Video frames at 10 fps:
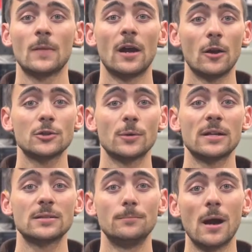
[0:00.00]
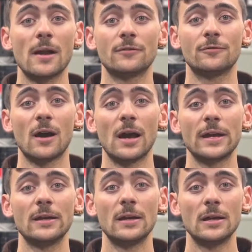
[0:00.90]
I also had to
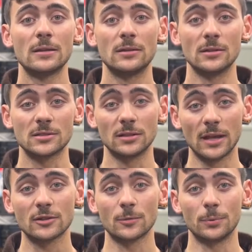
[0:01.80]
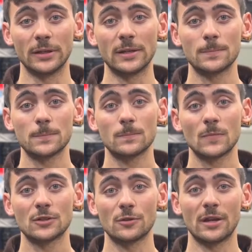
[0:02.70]
modify the selector plate
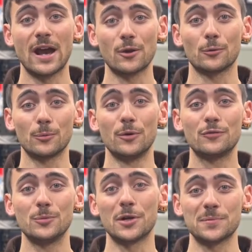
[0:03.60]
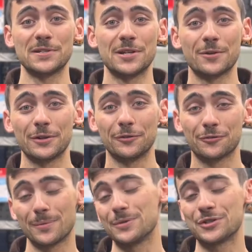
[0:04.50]
so that I don't remove too much material
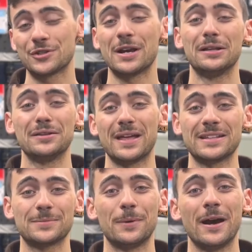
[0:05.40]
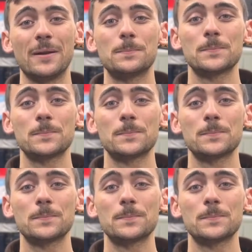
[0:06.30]
from the shell in that spot.